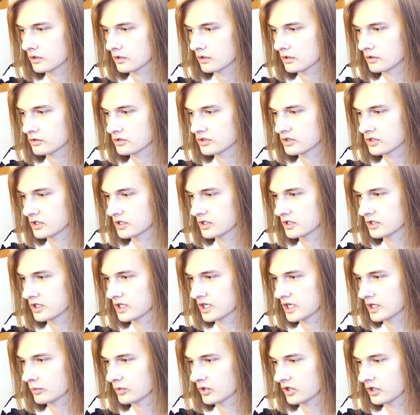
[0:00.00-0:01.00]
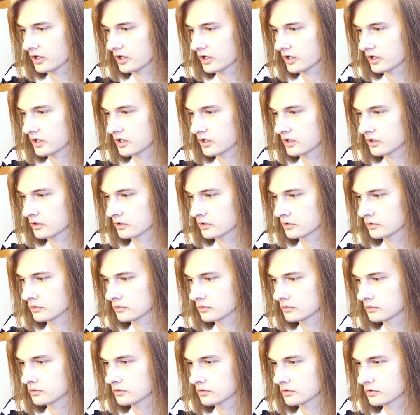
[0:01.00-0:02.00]
There's the in-camera
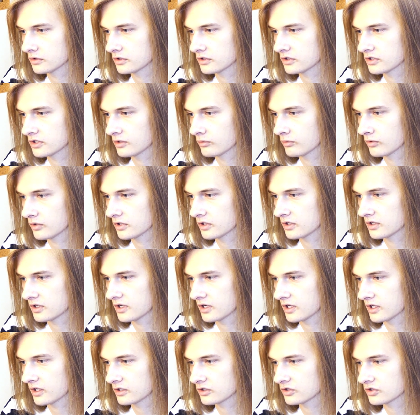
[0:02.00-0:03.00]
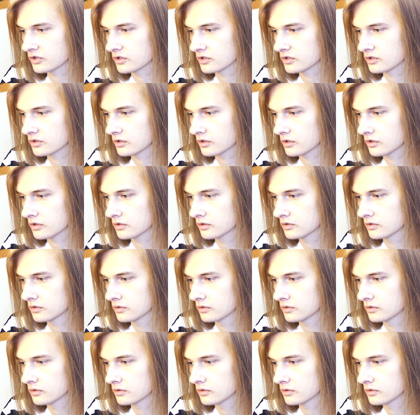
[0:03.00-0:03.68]
audio. Let's see, where did it actually start?